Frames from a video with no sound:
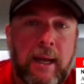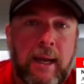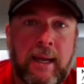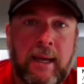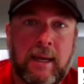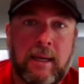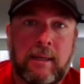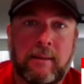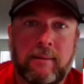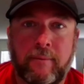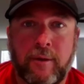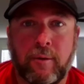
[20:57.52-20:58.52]

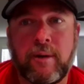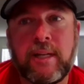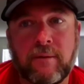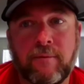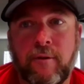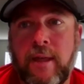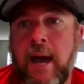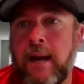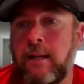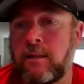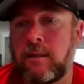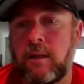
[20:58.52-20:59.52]
And the reason for that
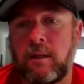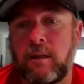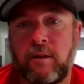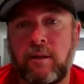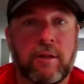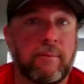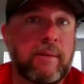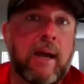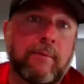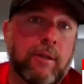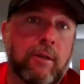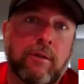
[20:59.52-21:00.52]
is, you know,
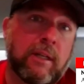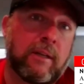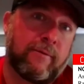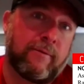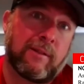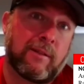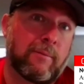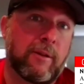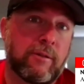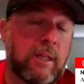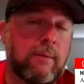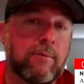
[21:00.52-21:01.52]
sometimes those, if some of
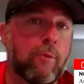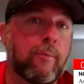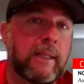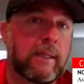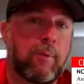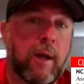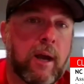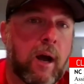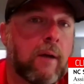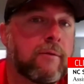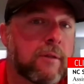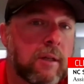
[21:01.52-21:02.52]
those teams don't make the
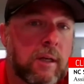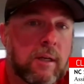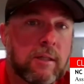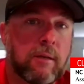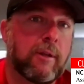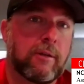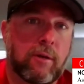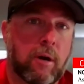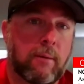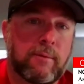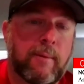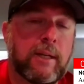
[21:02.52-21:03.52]
playoffs, some of those
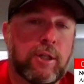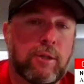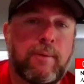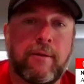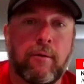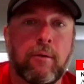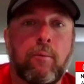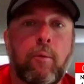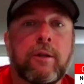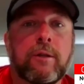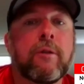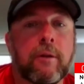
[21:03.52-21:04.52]
arms might just be thrown
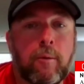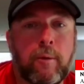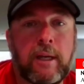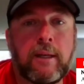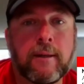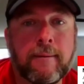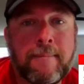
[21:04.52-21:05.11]
once during the week.